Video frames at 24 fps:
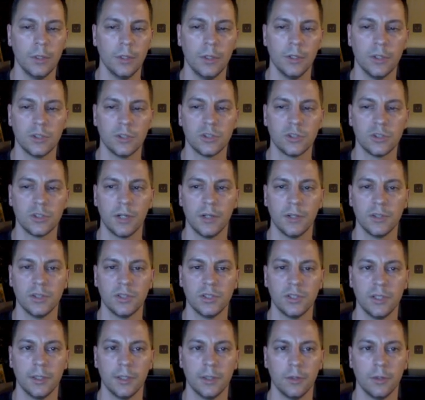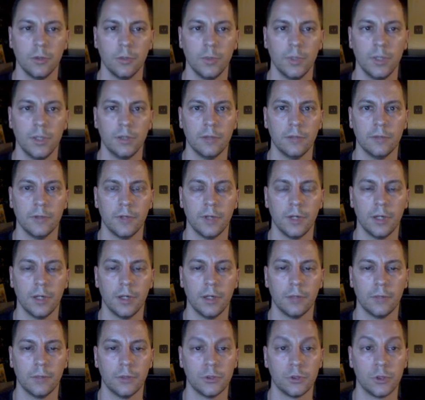you're starting to see a little bit of
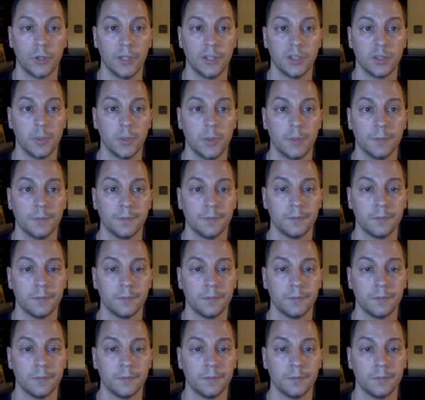retracement.